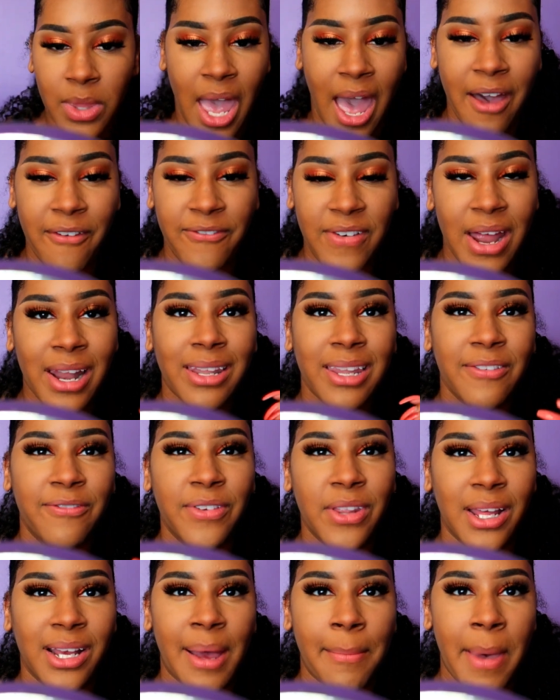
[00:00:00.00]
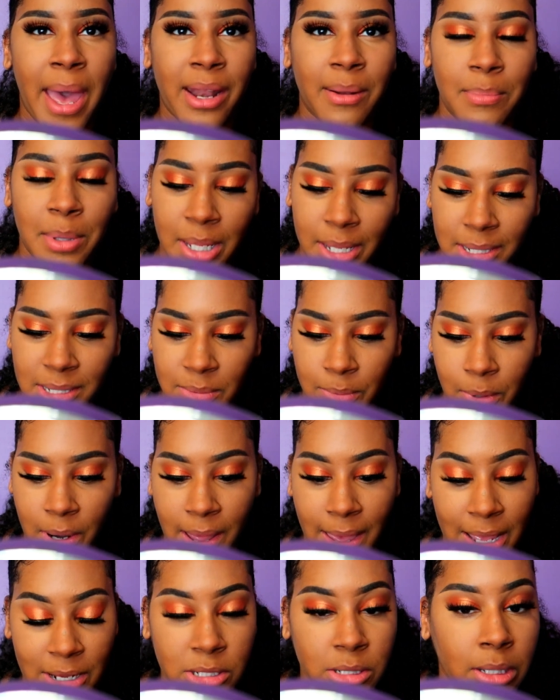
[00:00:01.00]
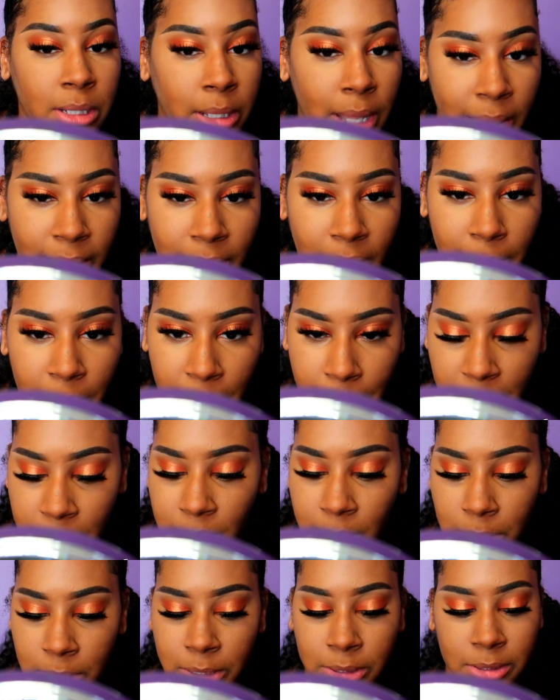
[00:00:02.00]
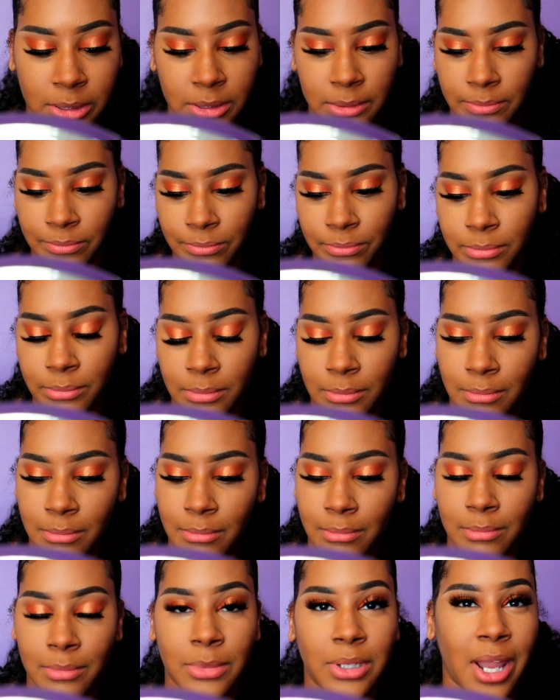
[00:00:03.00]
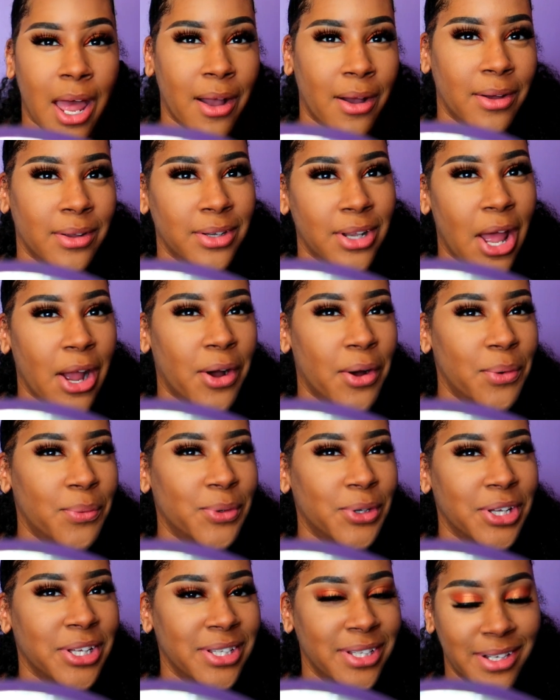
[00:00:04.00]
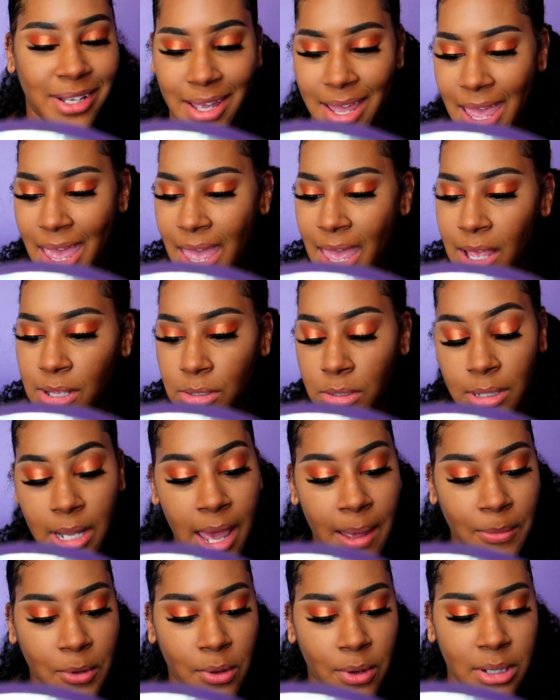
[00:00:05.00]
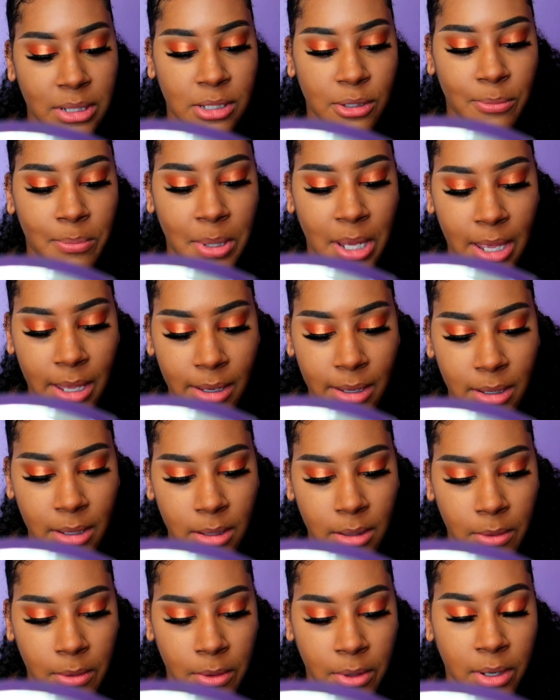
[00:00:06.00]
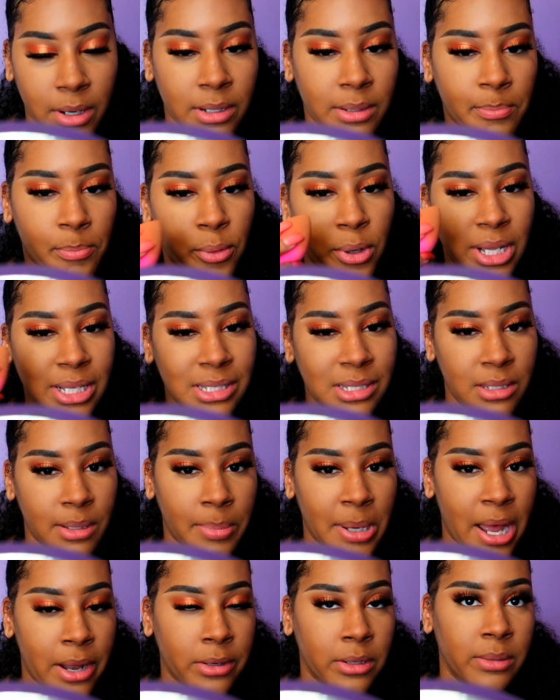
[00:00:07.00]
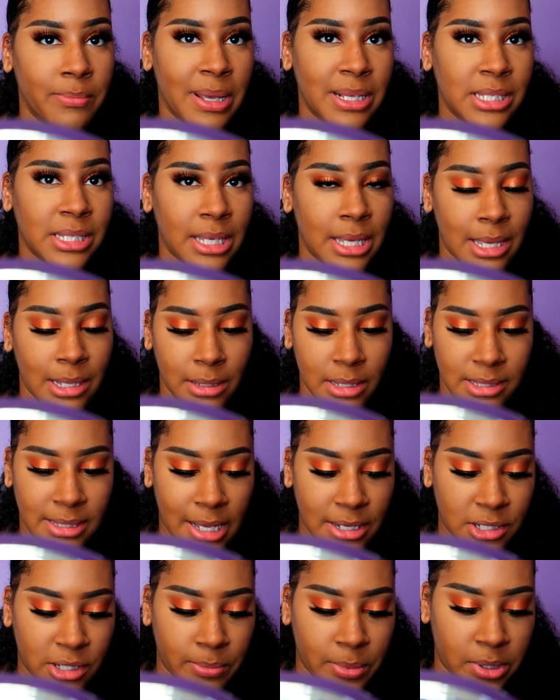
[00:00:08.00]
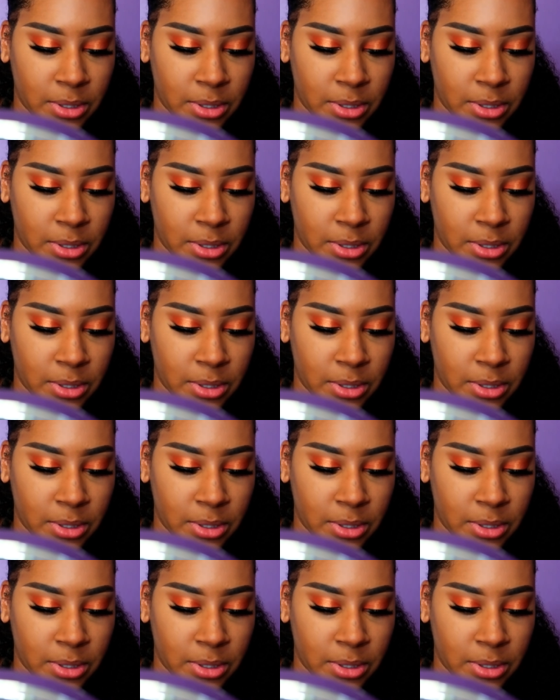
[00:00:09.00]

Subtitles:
I finally feel like I'm at a place where I actually like how my makeup looks. Knock on wood. So now I'm going to bake or press the powder in my skin, the Sacha